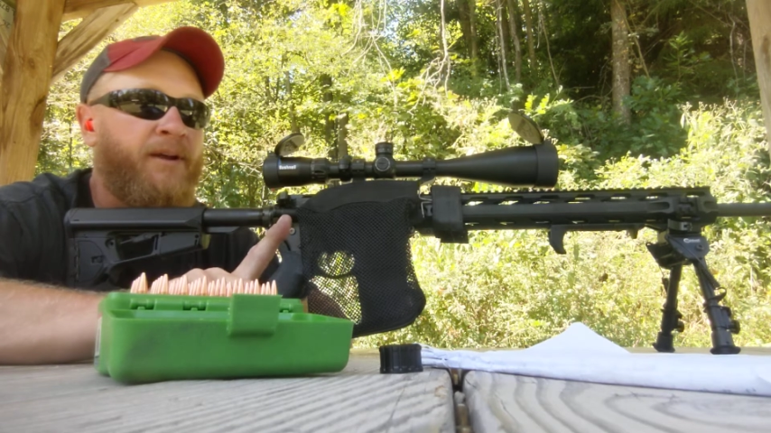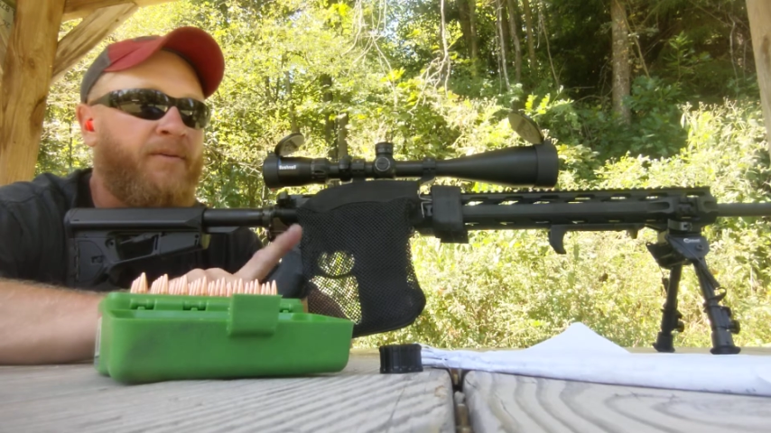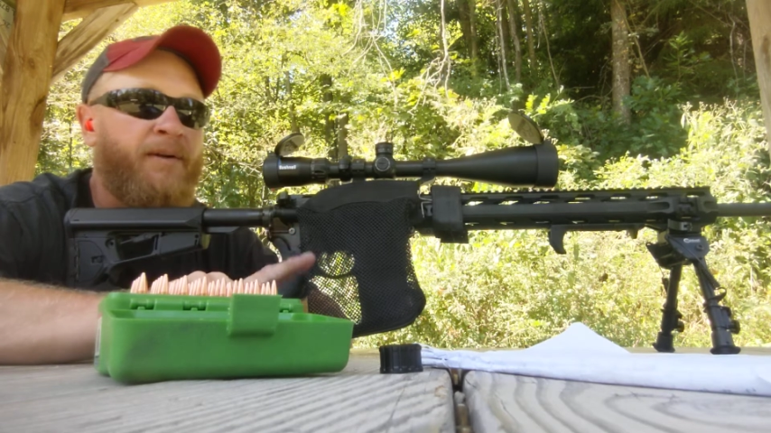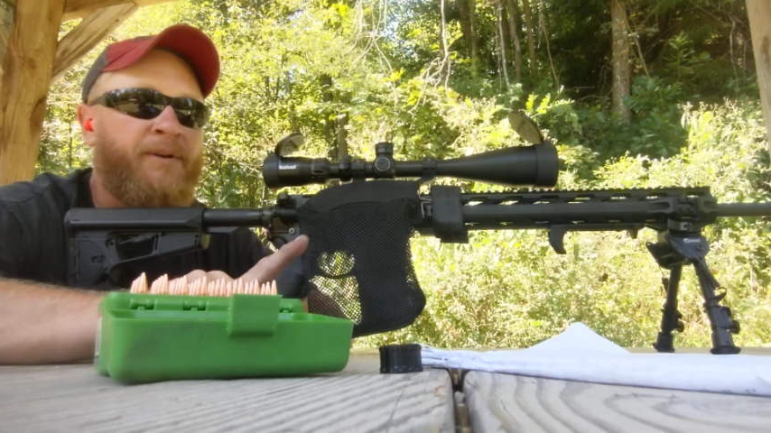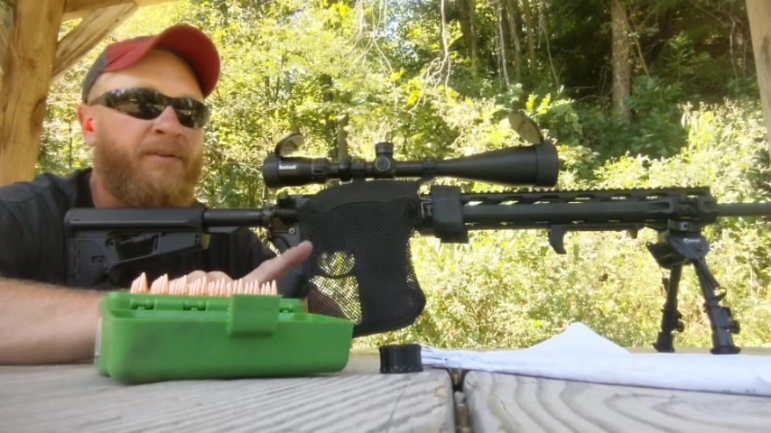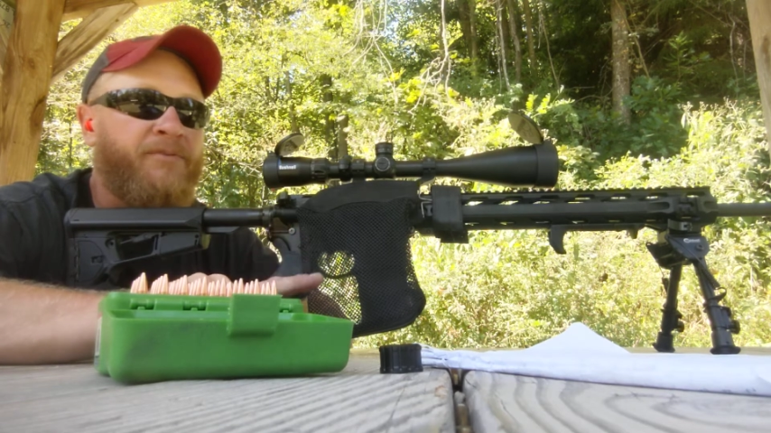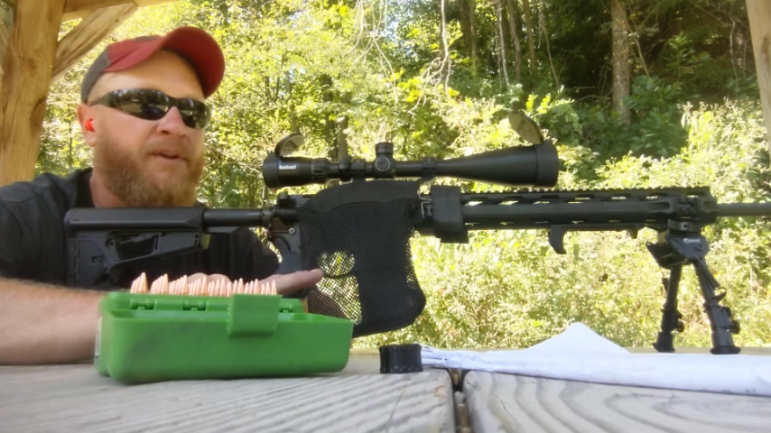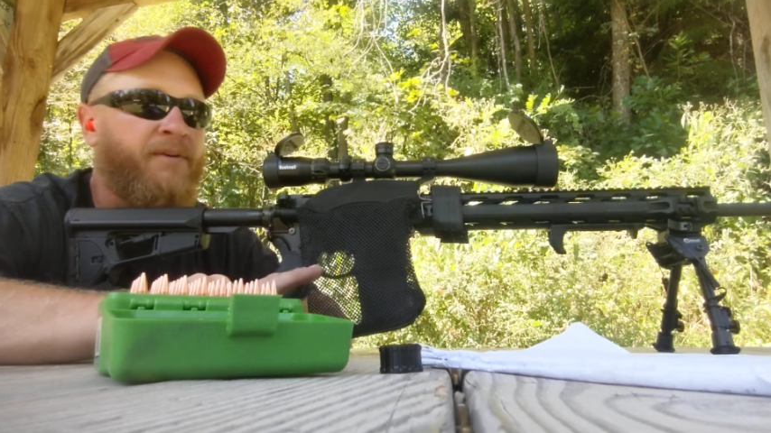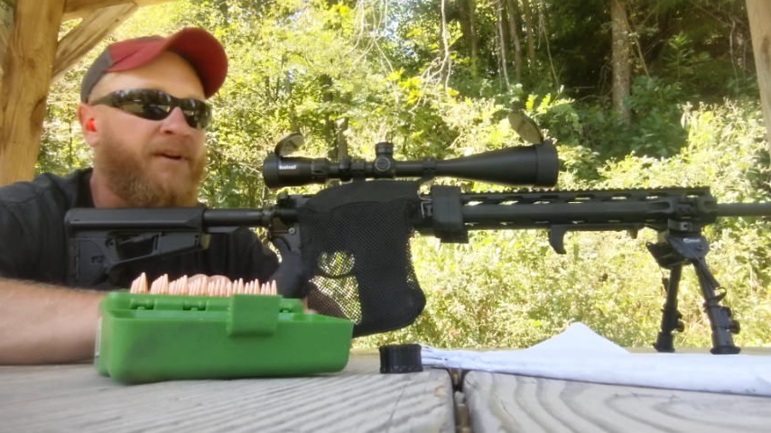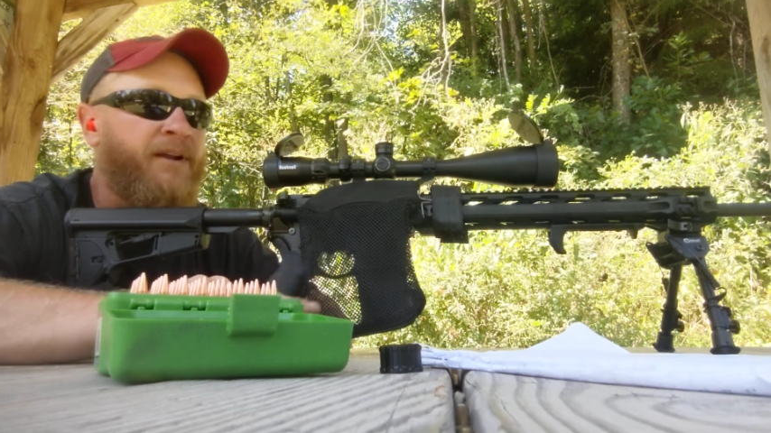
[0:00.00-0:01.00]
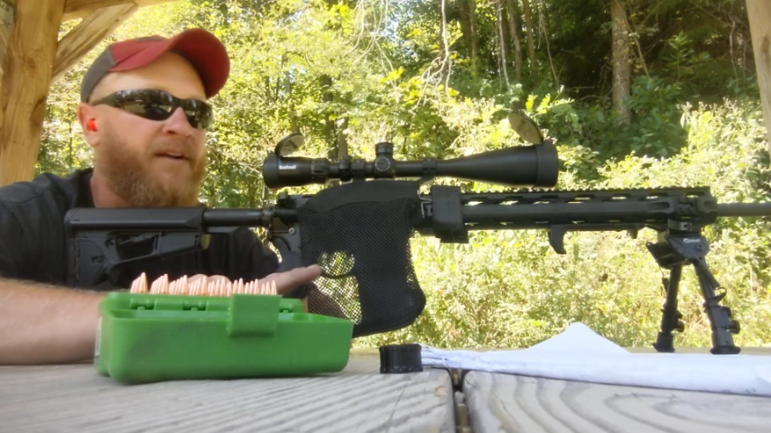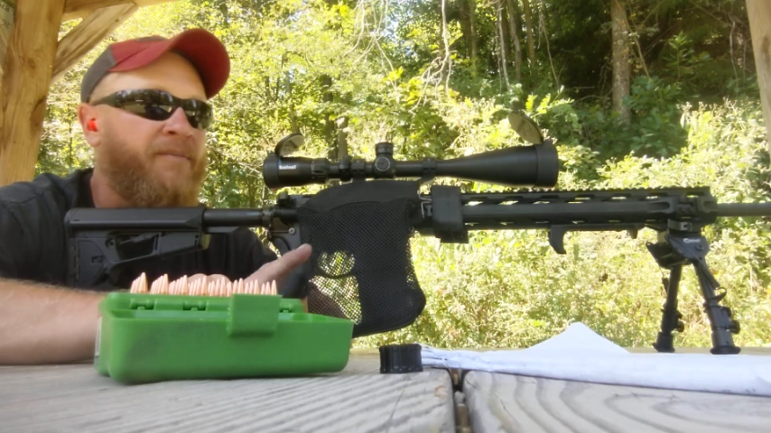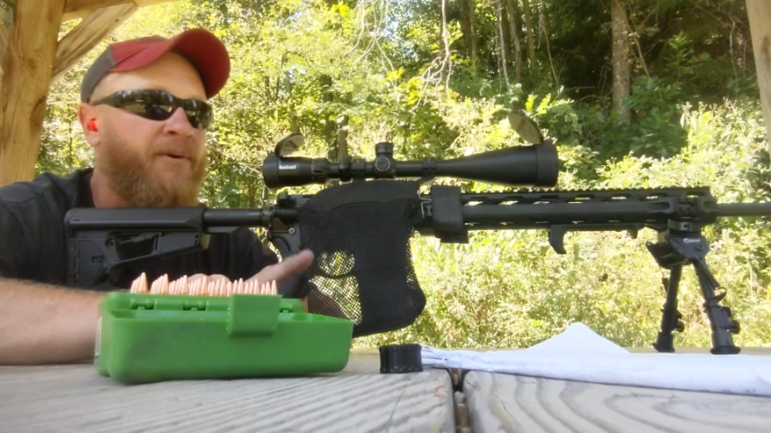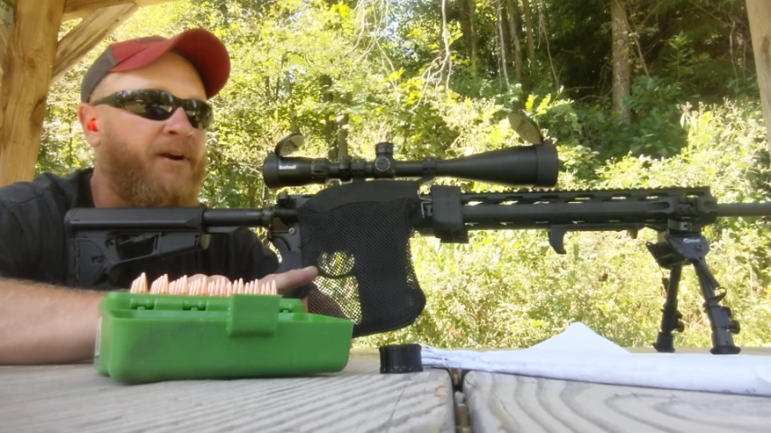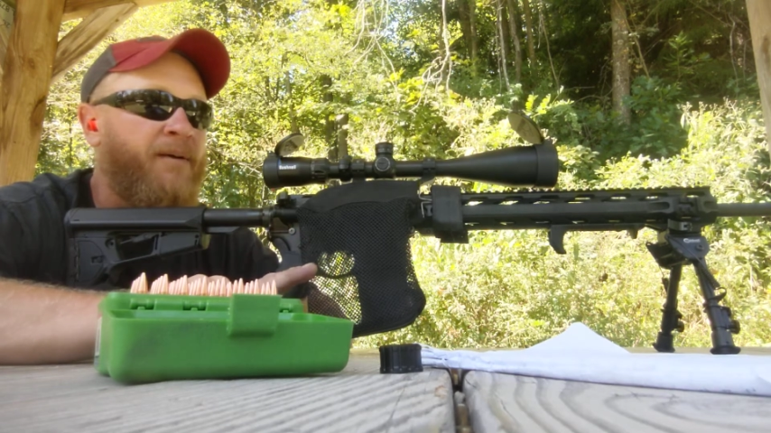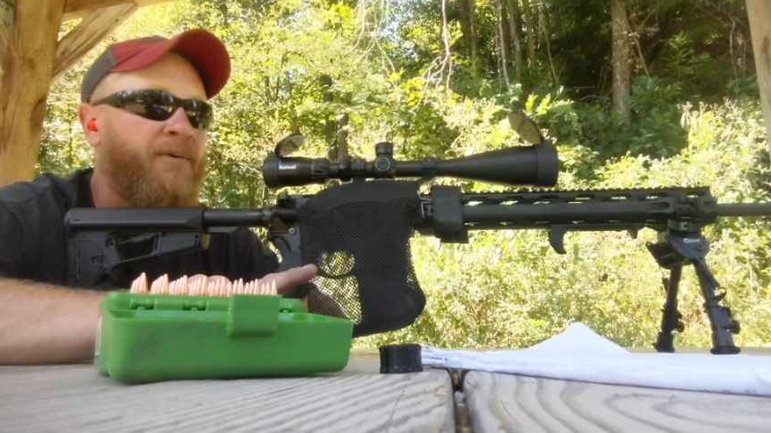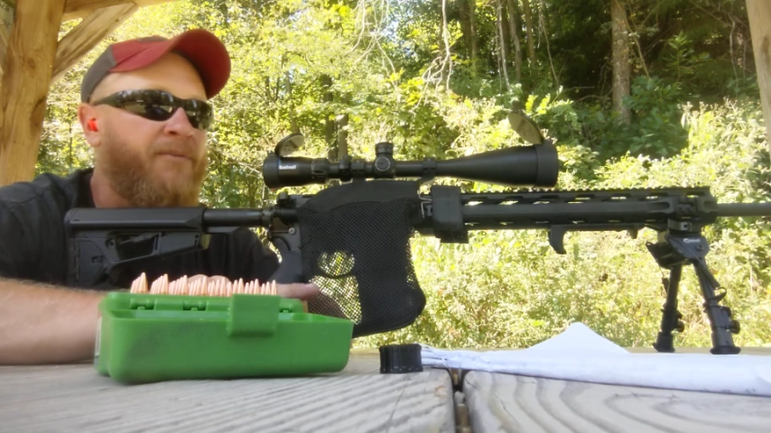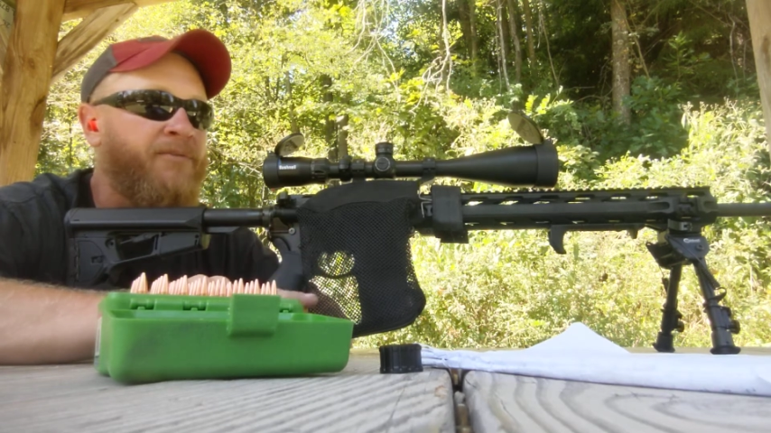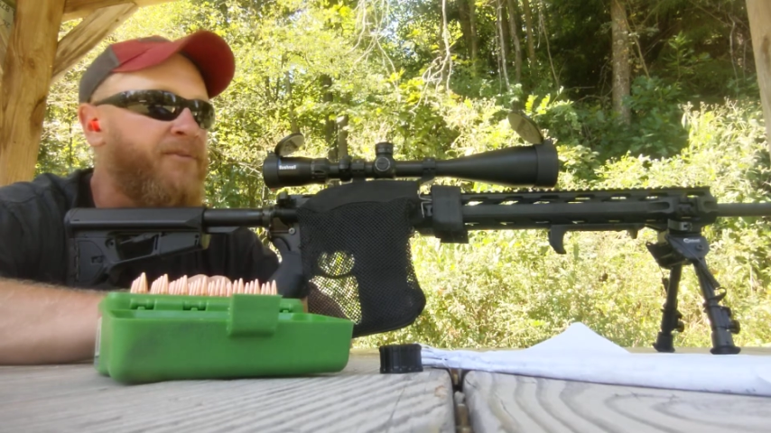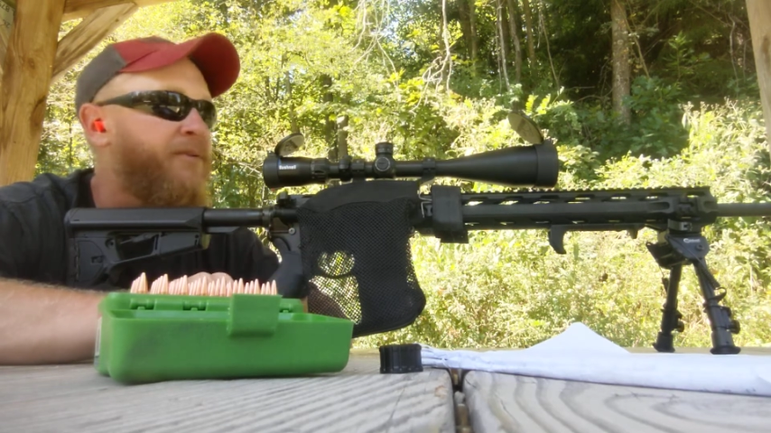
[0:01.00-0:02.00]
Remington 7.5
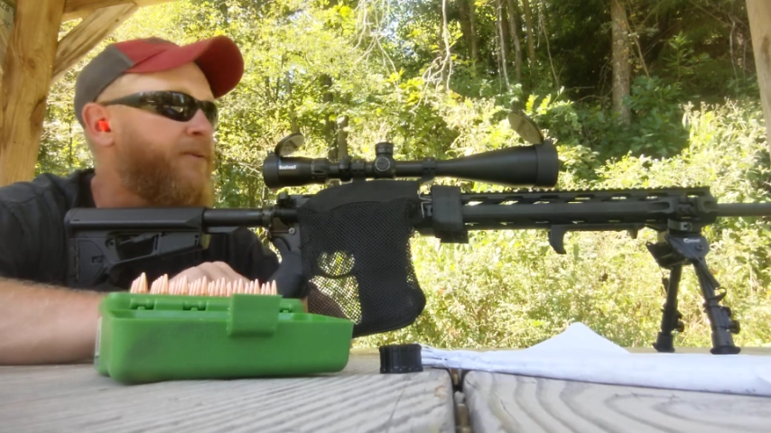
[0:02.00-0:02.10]
primers,